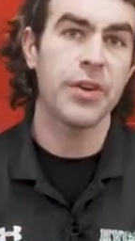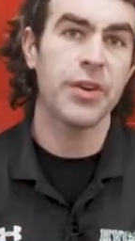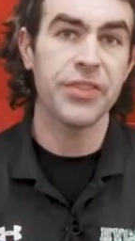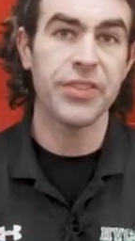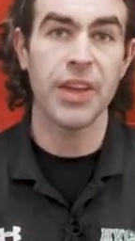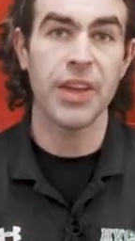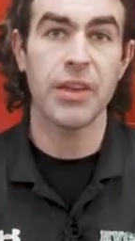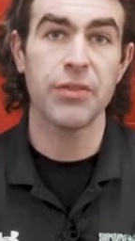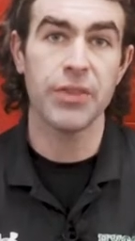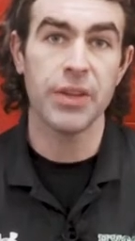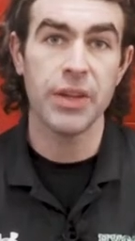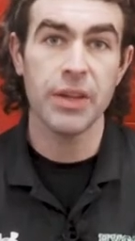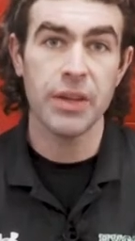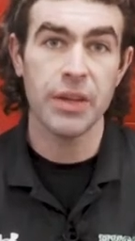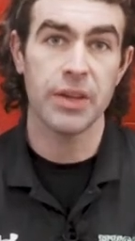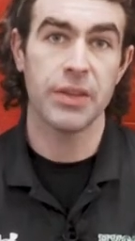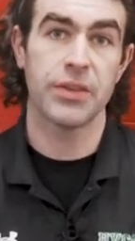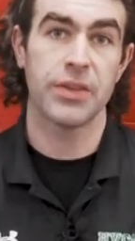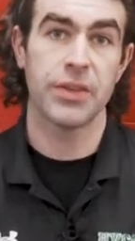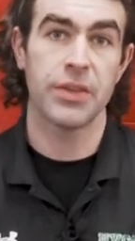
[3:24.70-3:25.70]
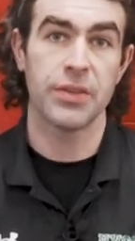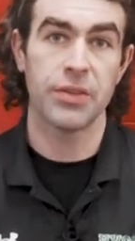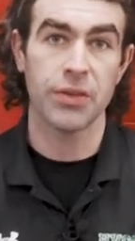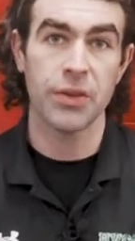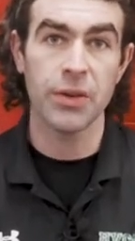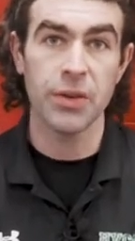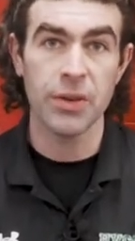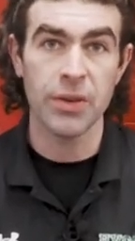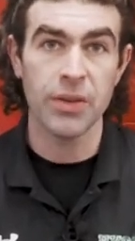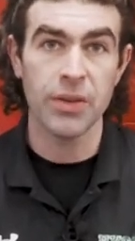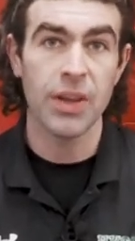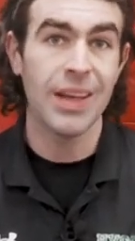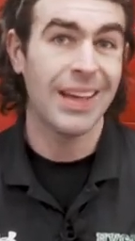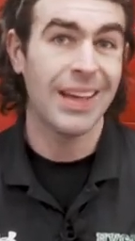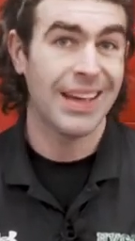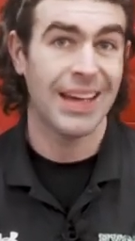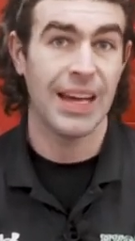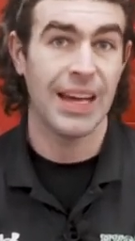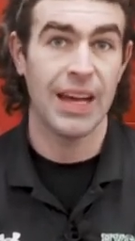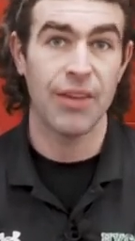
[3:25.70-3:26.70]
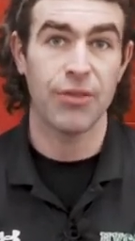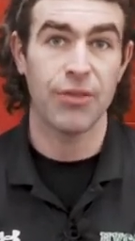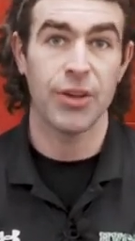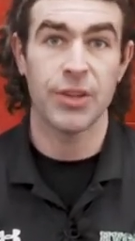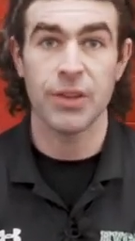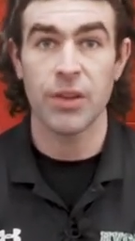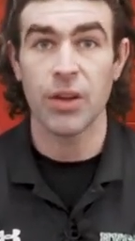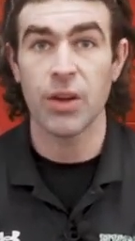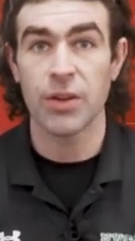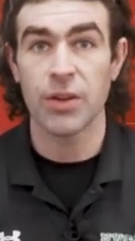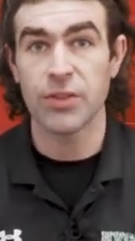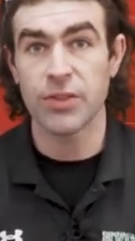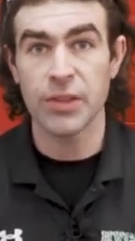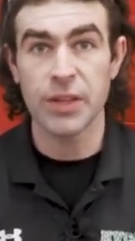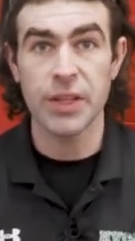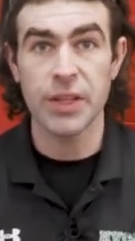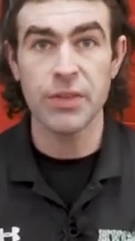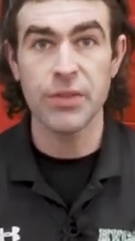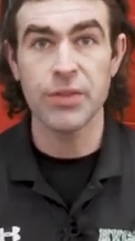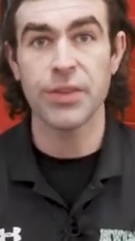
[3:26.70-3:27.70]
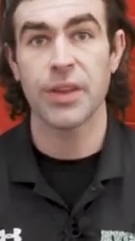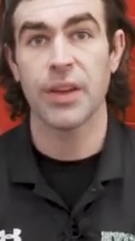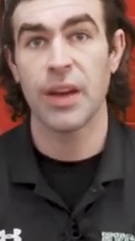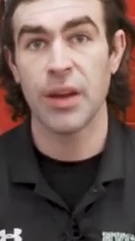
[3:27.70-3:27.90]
as safety is concerned, I have on long sleeves,